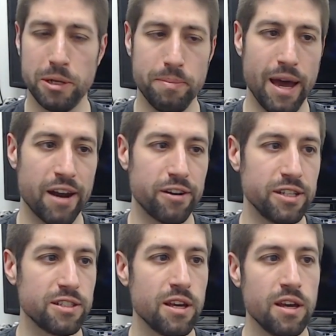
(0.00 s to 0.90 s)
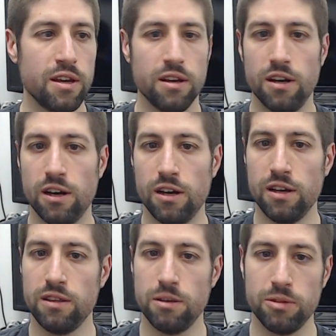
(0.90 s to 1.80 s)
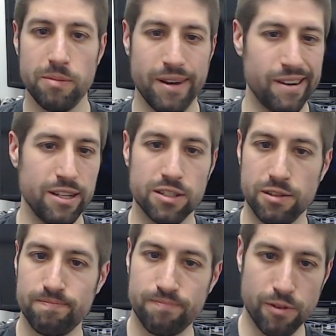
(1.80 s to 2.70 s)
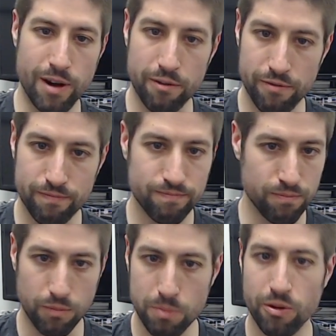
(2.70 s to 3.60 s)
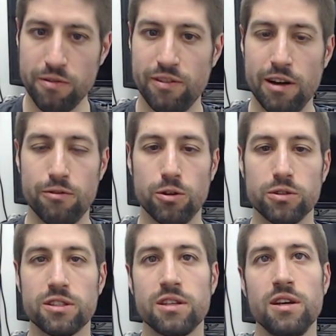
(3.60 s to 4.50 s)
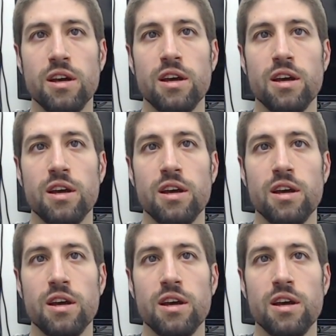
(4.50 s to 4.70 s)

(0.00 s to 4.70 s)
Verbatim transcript: batteries, and AA batteries are around 1.5 volts,